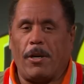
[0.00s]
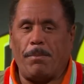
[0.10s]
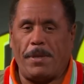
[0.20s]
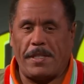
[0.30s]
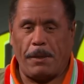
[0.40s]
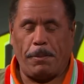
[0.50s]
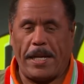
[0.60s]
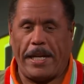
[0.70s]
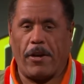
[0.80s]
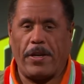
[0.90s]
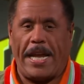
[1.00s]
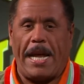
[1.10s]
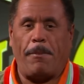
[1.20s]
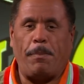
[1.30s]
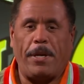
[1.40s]
busy planning our
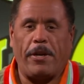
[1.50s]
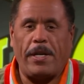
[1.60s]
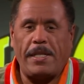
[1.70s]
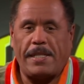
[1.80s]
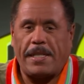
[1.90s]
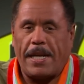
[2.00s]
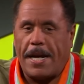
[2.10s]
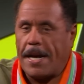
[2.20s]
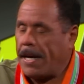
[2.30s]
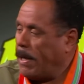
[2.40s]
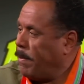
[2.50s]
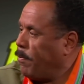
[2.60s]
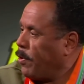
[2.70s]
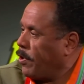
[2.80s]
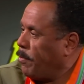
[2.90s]
NAMM appearance. Um,
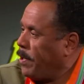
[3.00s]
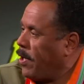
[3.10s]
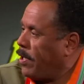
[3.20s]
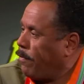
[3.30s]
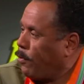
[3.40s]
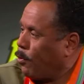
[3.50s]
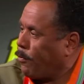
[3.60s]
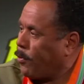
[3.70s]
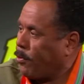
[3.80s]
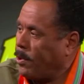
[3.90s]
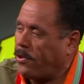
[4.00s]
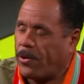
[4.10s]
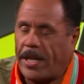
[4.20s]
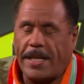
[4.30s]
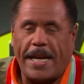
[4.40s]
we're going to be on the floor for three
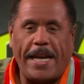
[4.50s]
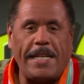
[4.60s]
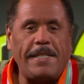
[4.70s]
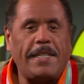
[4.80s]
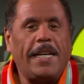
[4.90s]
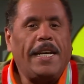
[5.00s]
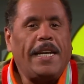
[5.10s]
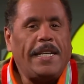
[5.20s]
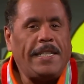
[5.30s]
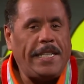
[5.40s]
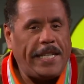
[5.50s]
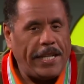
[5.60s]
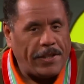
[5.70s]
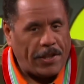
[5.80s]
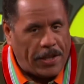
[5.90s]
straight days.
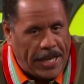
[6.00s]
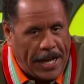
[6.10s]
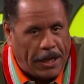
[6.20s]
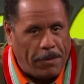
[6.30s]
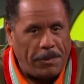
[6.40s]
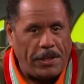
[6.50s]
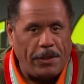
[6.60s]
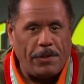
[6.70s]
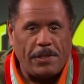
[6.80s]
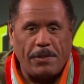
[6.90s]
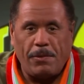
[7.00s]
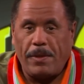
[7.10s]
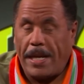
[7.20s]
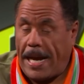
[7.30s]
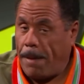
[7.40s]
Details on that coming to you
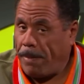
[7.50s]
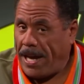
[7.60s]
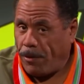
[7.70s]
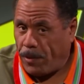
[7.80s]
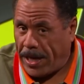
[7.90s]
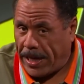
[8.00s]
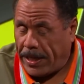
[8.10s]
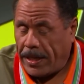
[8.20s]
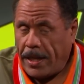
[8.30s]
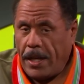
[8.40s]
soon. And by the way,